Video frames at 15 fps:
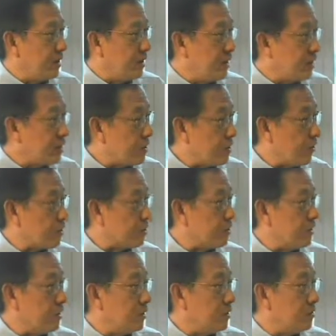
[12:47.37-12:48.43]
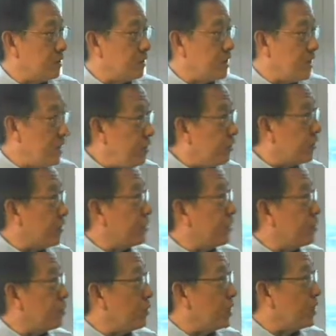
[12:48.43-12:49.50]
in the gospel into the
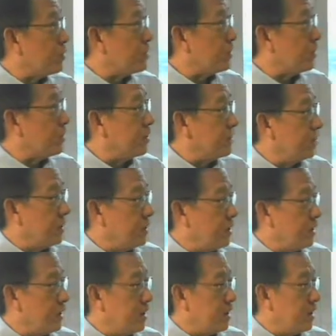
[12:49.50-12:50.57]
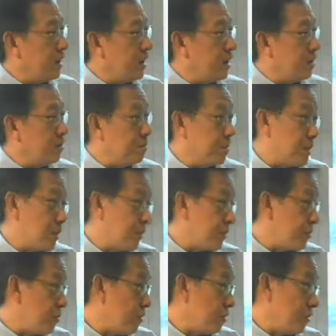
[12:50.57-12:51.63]
situation. And because
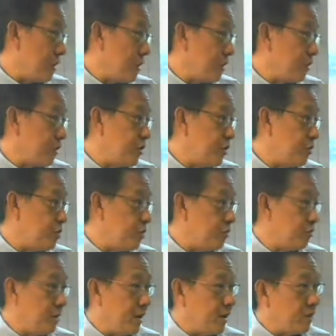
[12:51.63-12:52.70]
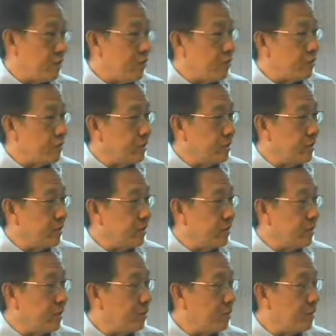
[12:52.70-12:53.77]
you have been our teacher of meditation, I think
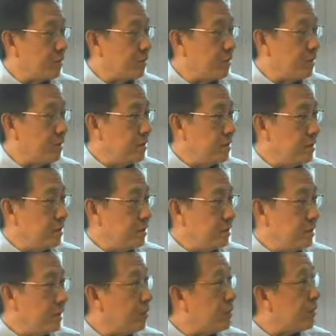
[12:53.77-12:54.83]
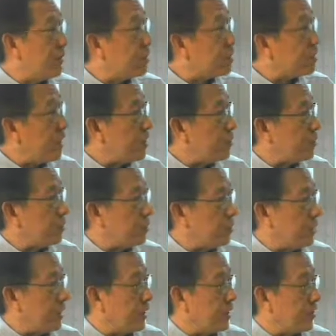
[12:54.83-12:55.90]
that was very special
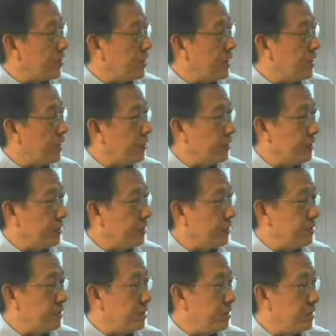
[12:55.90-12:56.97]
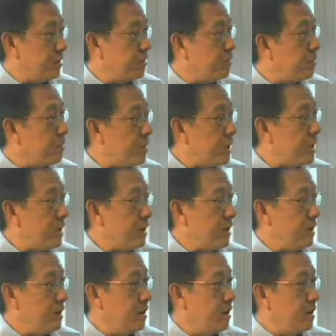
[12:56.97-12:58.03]
to us, and I think it really
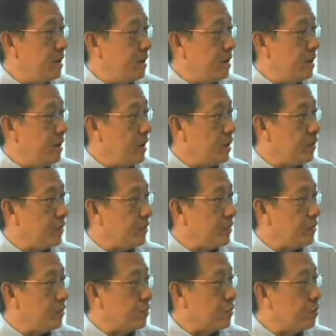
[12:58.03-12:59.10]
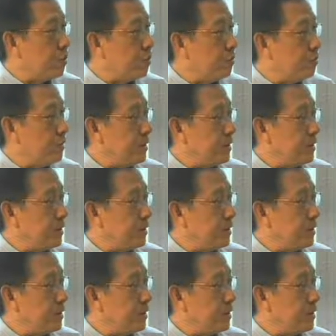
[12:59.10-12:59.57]
helped us to cope